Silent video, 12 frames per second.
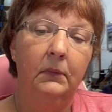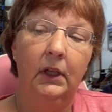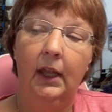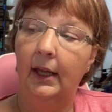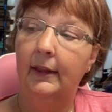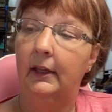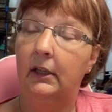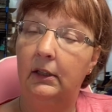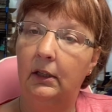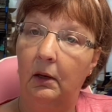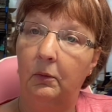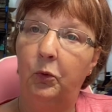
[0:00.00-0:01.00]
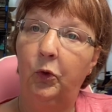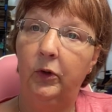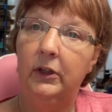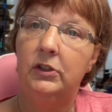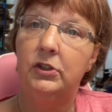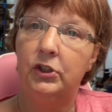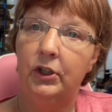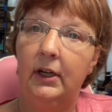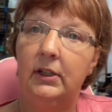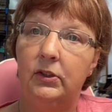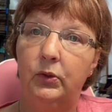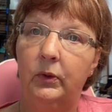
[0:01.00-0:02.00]
And then I'm going to try
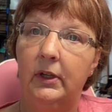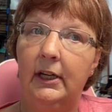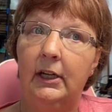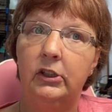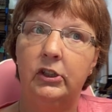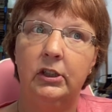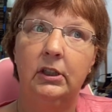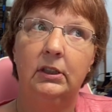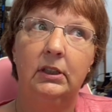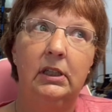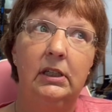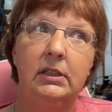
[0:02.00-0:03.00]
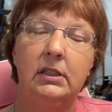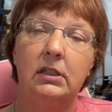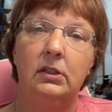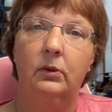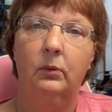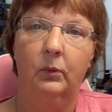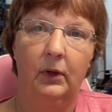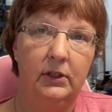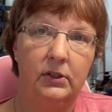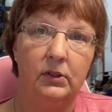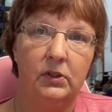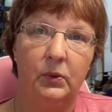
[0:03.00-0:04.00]
to DoorDash at least
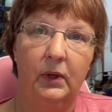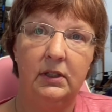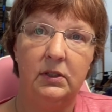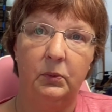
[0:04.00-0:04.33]
once or twice a